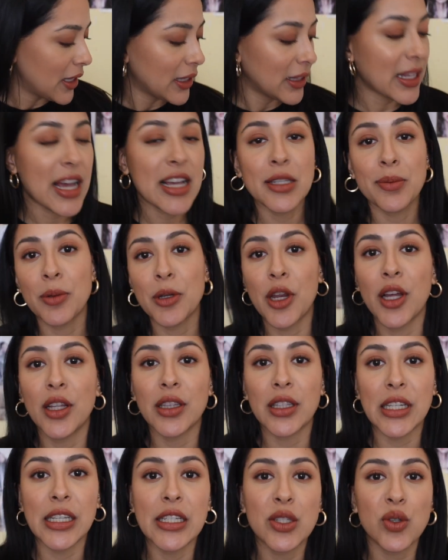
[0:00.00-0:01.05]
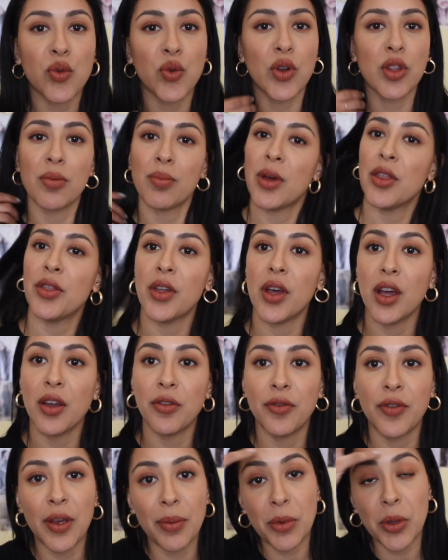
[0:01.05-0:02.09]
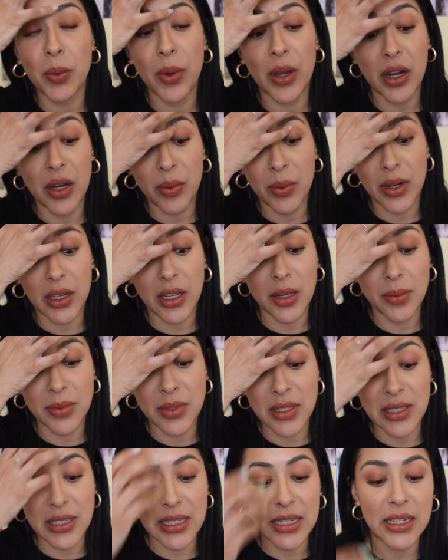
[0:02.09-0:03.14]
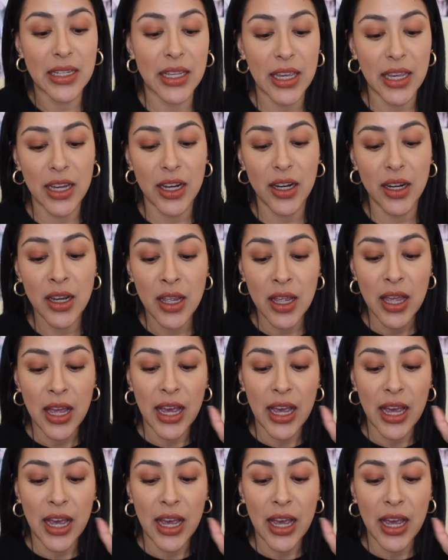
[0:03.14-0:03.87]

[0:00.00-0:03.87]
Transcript: Last but not least, for the month of February, when it comes to skincare,